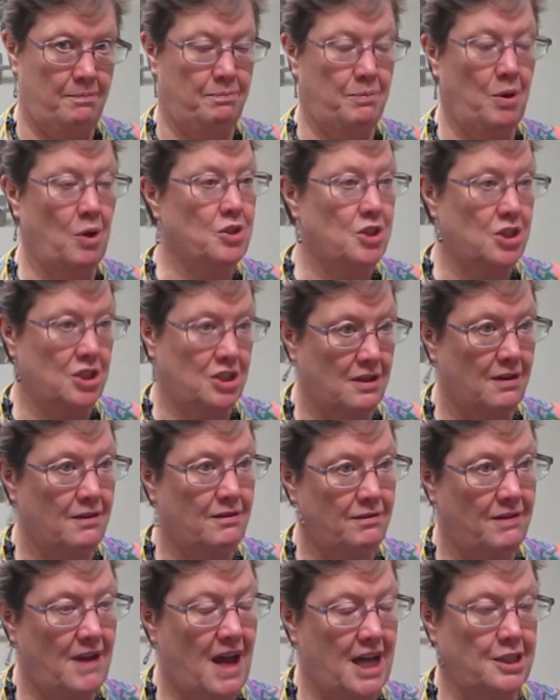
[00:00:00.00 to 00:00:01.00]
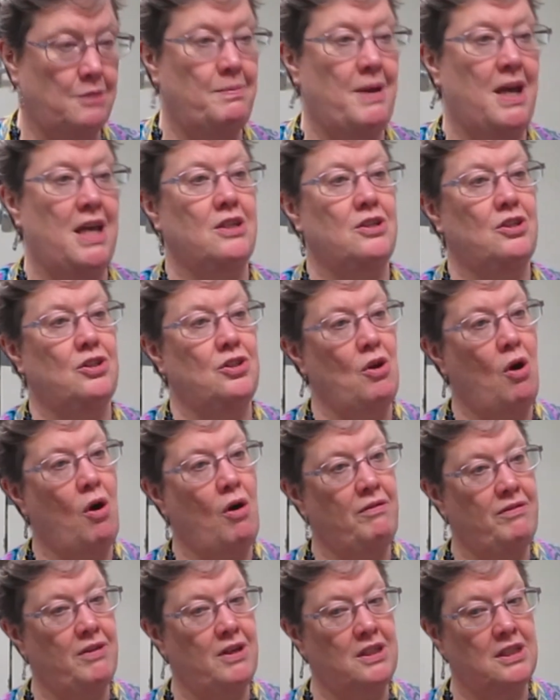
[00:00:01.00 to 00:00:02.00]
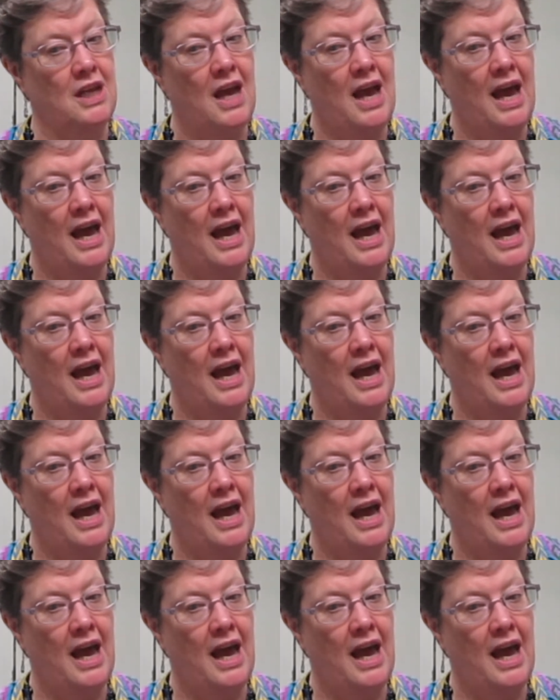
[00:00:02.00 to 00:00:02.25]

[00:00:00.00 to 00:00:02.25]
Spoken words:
positive aspects of it